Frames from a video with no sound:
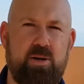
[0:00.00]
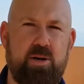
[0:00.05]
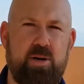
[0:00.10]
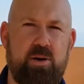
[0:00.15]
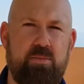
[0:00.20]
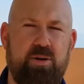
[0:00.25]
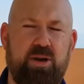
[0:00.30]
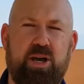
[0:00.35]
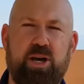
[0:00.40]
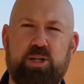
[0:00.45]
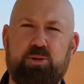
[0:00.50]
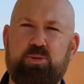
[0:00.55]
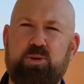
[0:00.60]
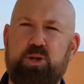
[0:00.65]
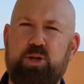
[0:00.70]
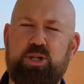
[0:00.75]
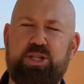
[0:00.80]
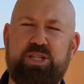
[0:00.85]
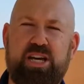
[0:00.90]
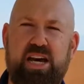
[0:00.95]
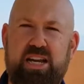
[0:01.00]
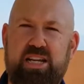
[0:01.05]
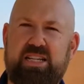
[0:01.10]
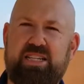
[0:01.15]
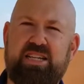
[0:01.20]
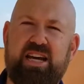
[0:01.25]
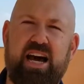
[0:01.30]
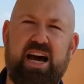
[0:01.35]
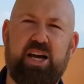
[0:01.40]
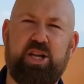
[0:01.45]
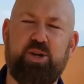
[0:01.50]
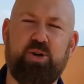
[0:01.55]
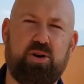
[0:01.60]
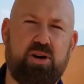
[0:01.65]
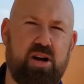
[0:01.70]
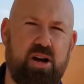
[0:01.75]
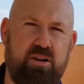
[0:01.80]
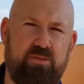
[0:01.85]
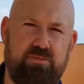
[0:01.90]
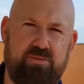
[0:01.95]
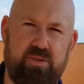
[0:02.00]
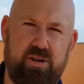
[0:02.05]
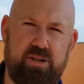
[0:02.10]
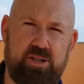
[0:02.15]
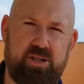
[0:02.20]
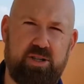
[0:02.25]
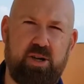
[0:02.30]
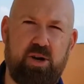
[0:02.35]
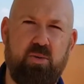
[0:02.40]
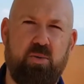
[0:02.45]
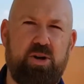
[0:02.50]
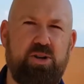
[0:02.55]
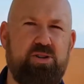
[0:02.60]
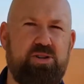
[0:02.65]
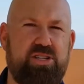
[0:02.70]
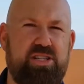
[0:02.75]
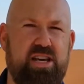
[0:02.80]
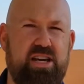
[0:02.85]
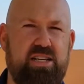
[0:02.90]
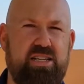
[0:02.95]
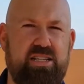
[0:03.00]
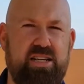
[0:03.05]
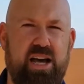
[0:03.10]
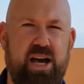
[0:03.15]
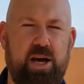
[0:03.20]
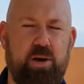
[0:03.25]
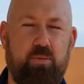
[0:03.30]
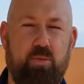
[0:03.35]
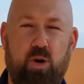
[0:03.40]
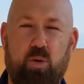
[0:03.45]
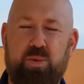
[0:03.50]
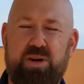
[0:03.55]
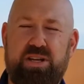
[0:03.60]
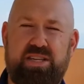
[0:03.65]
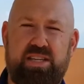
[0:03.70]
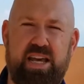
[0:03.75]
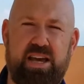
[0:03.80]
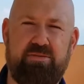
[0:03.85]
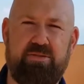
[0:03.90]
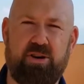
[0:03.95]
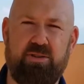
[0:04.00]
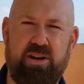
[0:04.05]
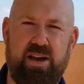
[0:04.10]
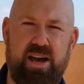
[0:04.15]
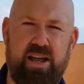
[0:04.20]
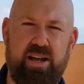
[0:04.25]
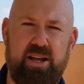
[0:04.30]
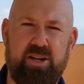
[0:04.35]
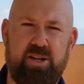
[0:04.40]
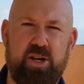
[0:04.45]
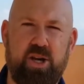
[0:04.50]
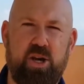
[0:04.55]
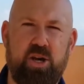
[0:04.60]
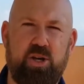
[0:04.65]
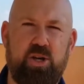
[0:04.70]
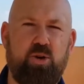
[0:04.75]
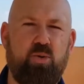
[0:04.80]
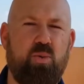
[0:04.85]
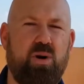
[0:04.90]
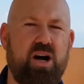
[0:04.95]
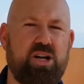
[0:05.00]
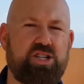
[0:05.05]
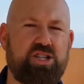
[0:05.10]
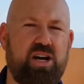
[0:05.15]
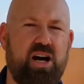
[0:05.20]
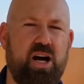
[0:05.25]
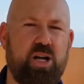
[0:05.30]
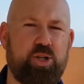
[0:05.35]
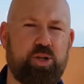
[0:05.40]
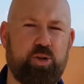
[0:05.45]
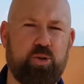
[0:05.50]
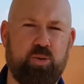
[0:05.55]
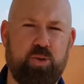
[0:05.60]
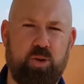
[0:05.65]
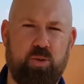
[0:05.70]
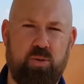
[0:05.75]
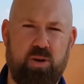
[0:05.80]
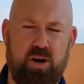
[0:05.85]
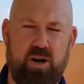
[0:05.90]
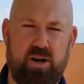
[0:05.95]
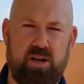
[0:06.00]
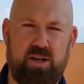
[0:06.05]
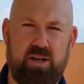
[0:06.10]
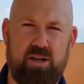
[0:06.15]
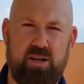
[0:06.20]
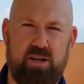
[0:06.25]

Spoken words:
Because when you set aside your comforts, when you set aside what we take for granted, you watch God truly work.